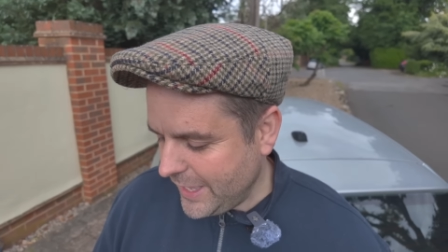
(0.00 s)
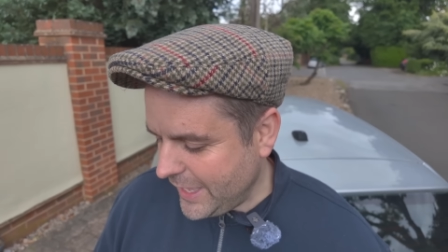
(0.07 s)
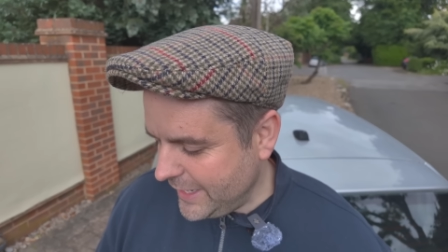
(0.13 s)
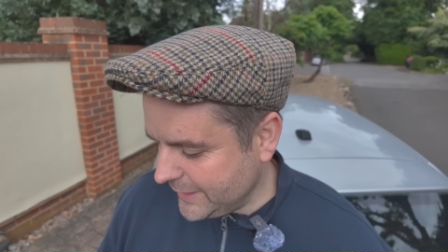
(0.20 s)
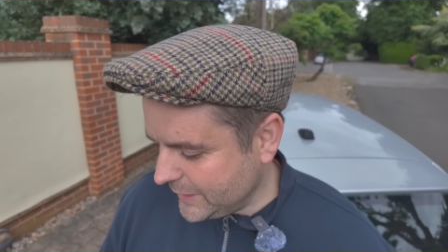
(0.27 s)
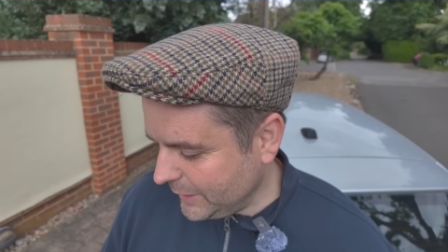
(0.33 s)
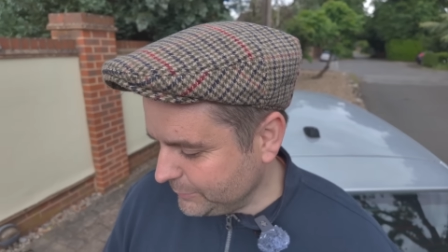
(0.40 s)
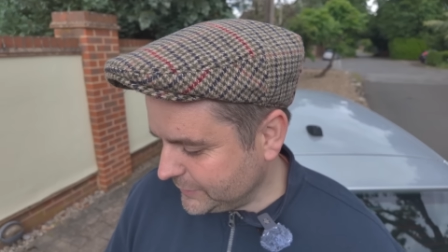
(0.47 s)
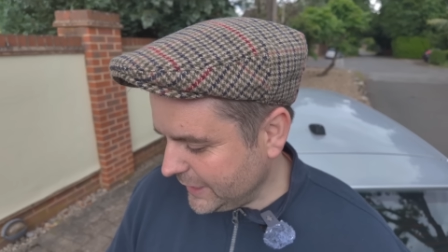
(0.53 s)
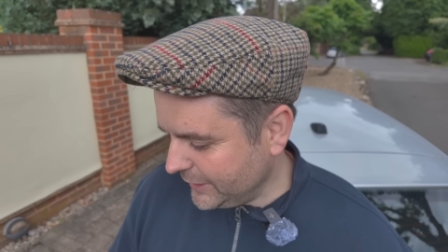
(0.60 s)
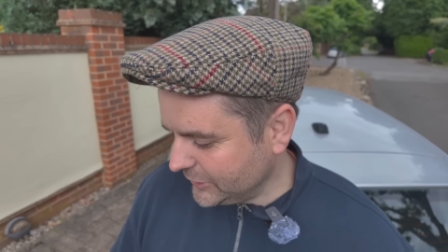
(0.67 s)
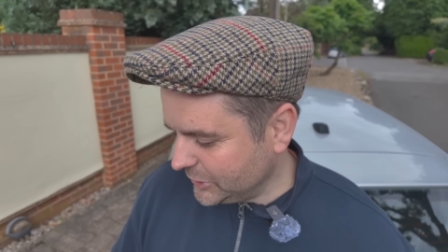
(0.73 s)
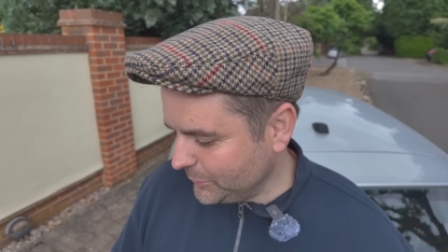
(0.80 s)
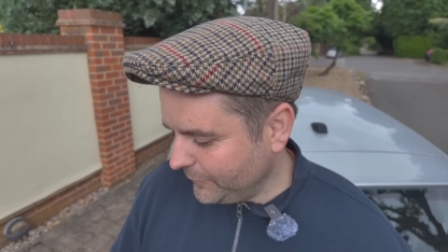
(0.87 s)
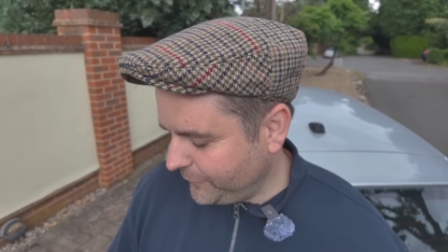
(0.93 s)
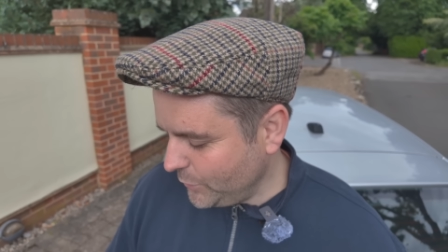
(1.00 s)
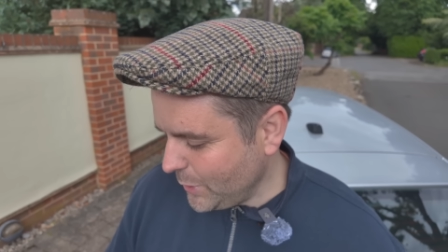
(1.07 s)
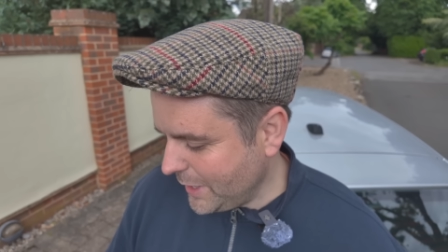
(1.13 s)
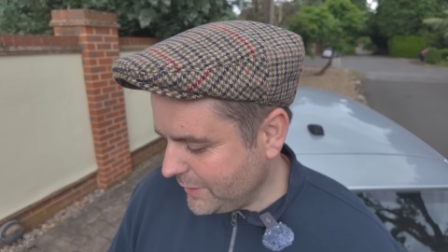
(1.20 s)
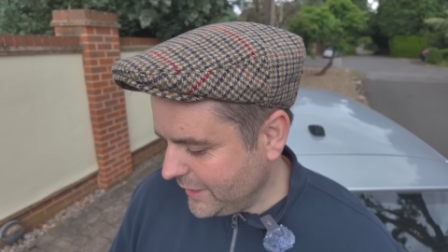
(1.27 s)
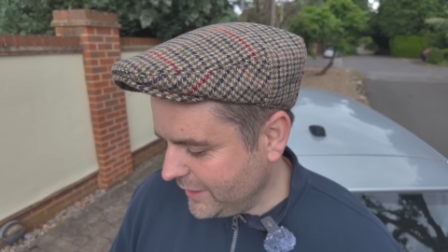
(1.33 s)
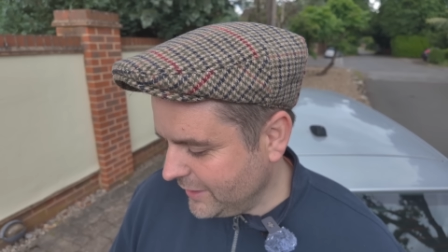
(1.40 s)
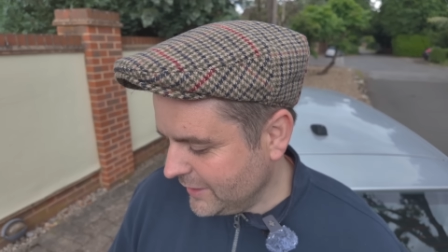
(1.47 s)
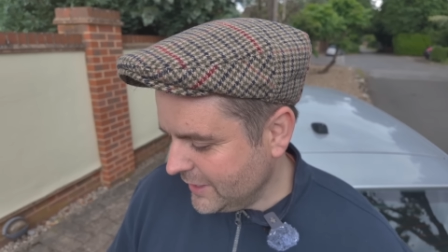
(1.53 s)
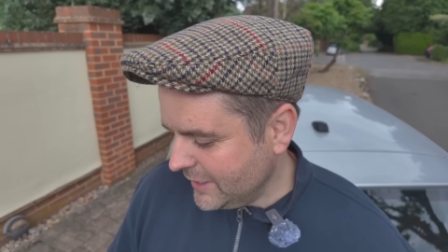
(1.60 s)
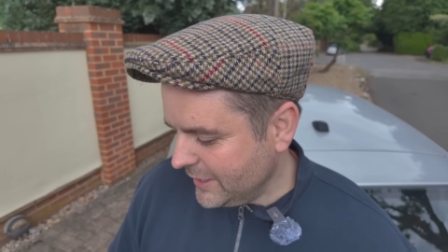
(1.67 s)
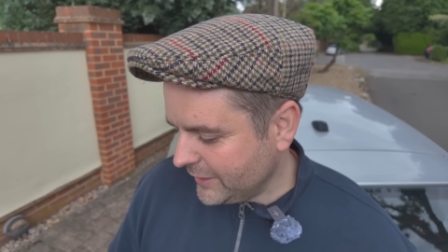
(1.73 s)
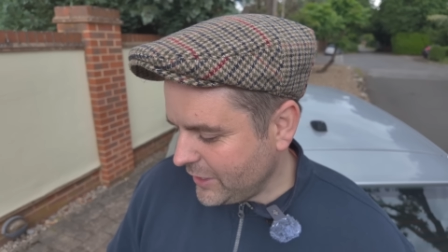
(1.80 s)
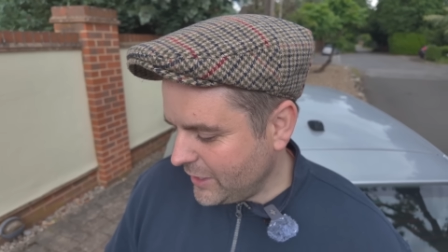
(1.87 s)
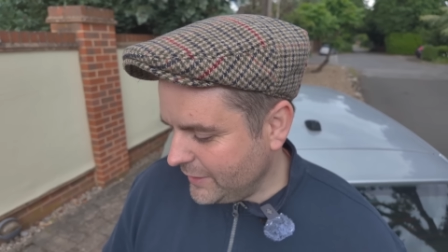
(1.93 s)
and it comes down to a few other
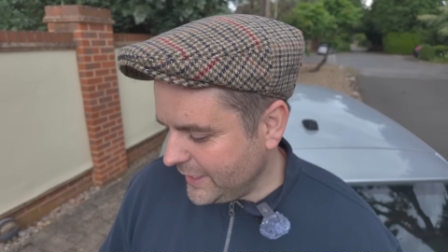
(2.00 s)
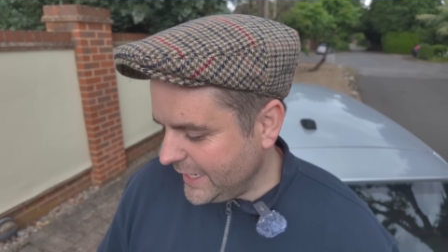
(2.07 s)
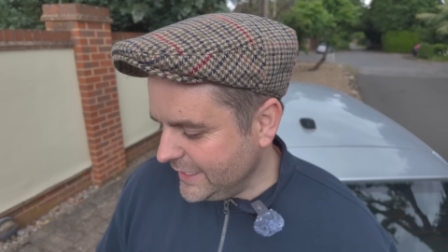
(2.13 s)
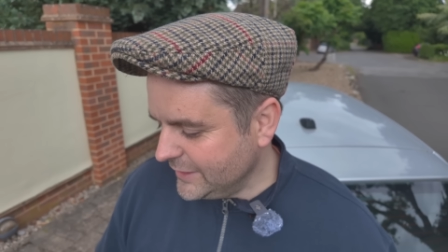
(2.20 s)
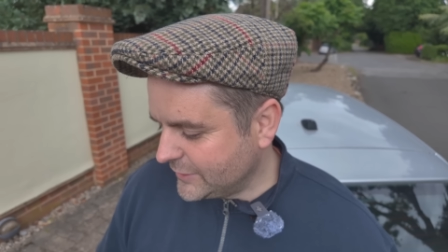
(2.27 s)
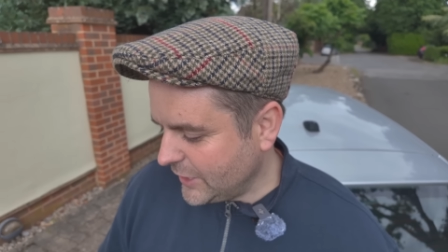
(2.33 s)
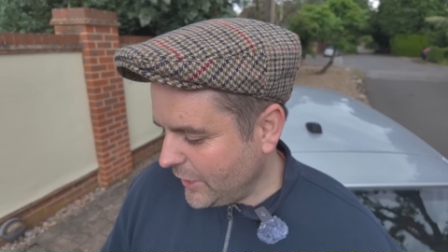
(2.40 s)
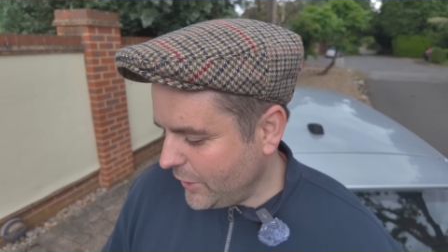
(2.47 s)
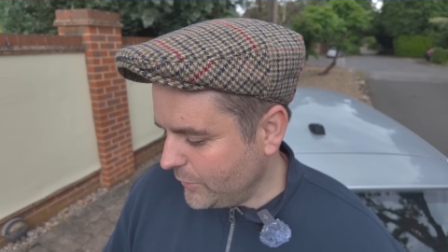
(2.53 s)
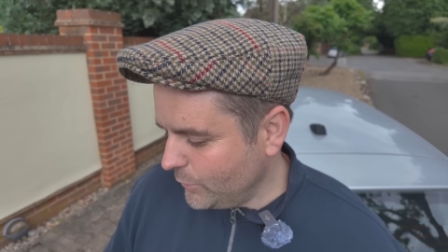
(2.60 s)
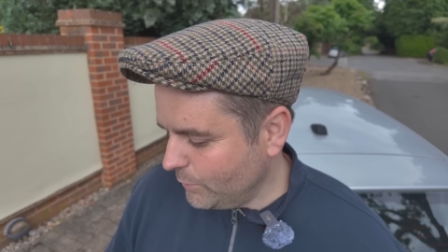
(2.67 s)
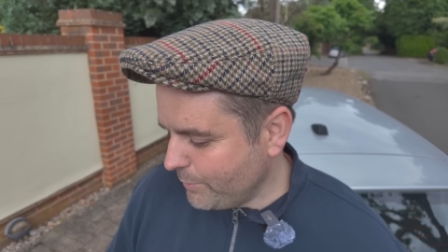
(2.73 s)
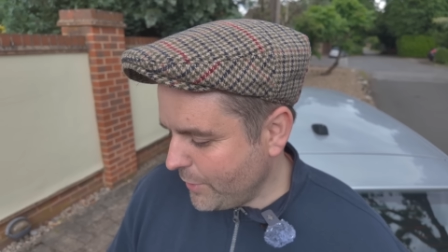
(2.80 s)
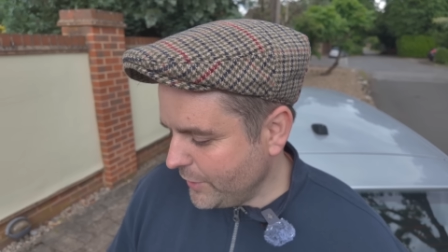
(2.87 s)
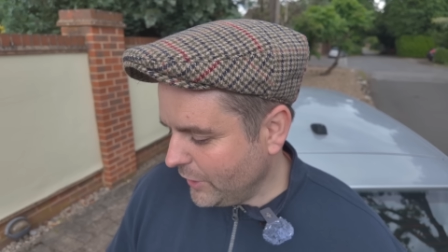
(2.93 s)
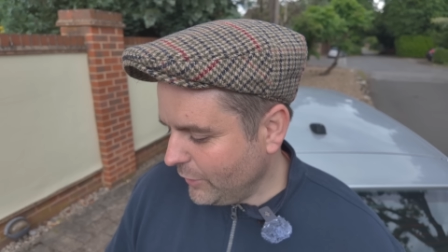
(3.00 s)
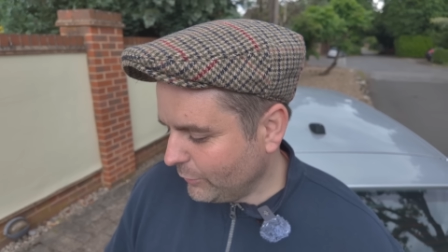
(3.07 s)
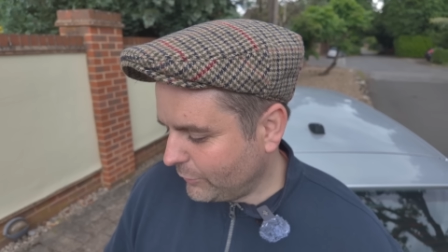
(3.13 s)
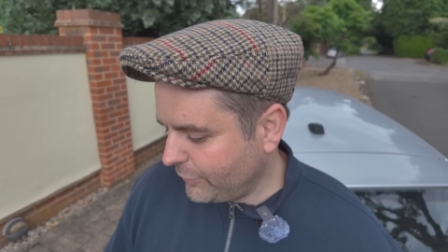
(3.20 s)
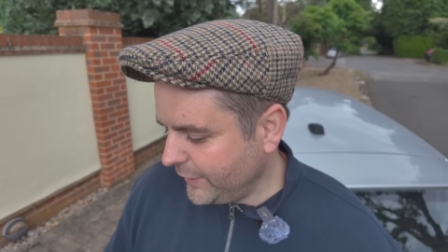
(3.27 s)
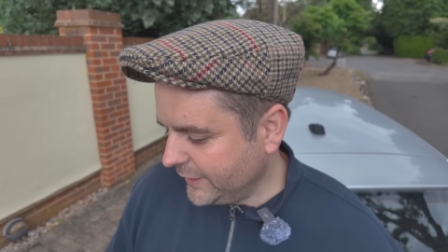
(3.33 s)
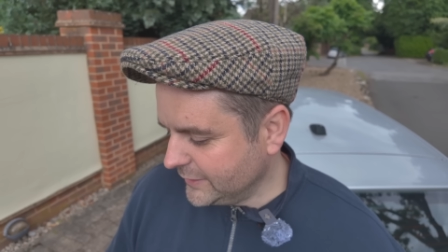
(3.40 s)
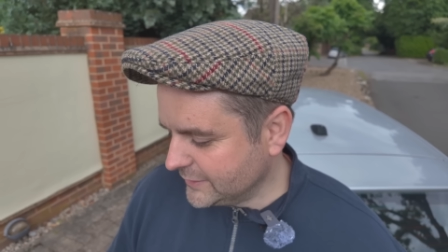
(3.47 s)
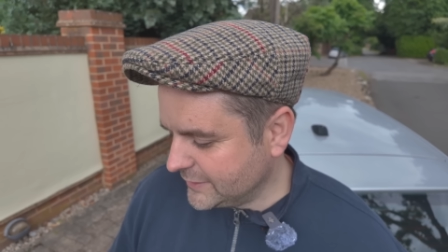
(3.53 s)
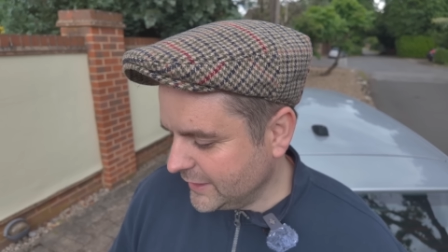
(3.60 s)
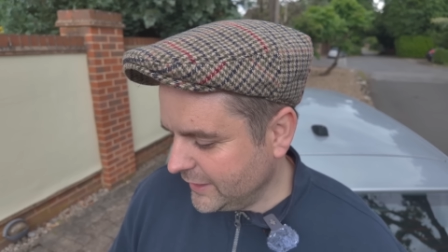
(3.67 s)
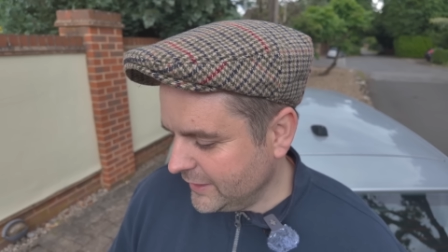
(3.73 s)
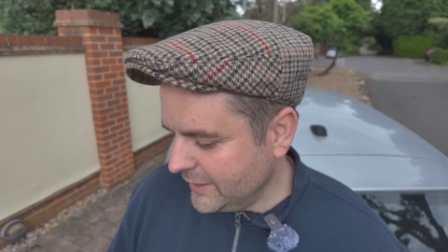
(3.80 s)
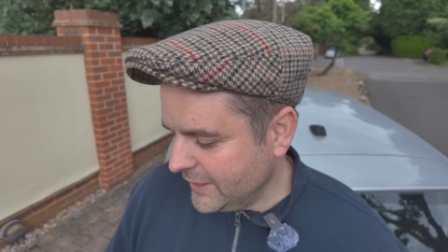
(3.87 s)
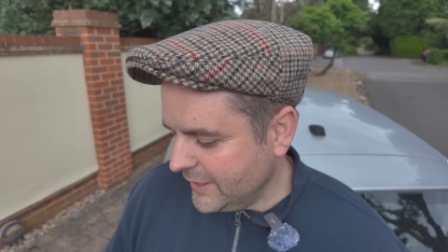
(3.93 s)
kind of internal monologue things
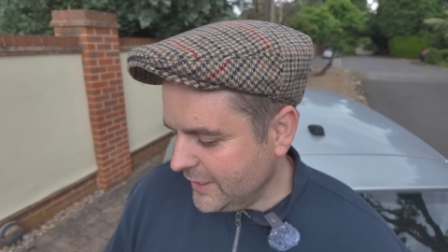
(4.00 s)
that